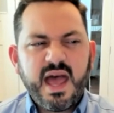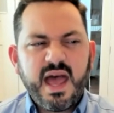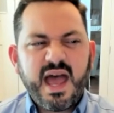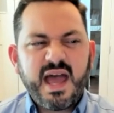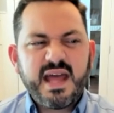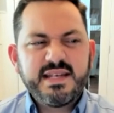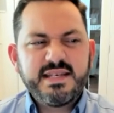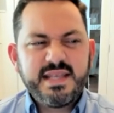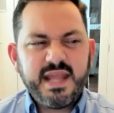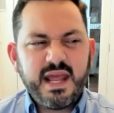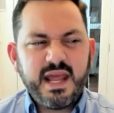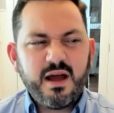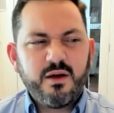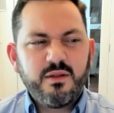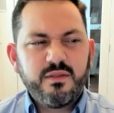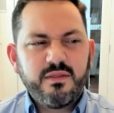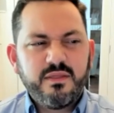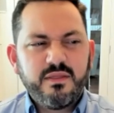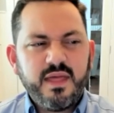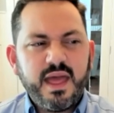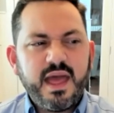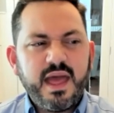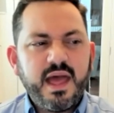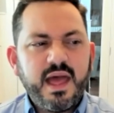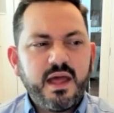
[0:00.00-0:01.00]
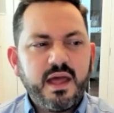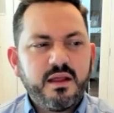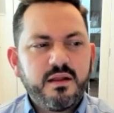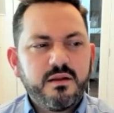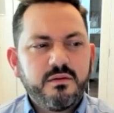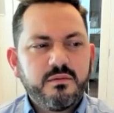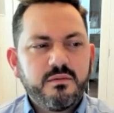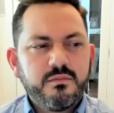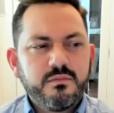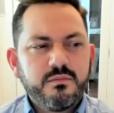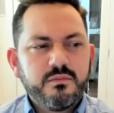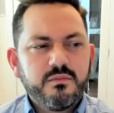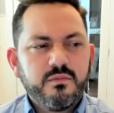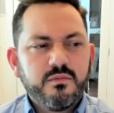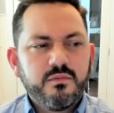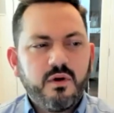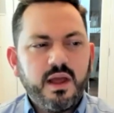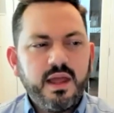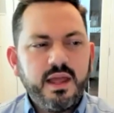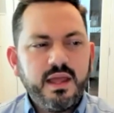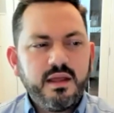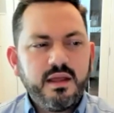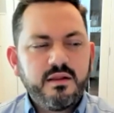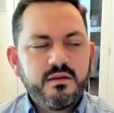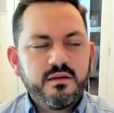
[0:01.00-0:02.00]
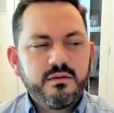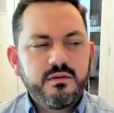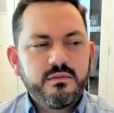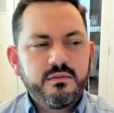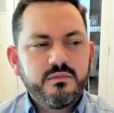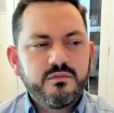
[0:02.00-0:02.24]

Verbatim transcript: I doubt that, right?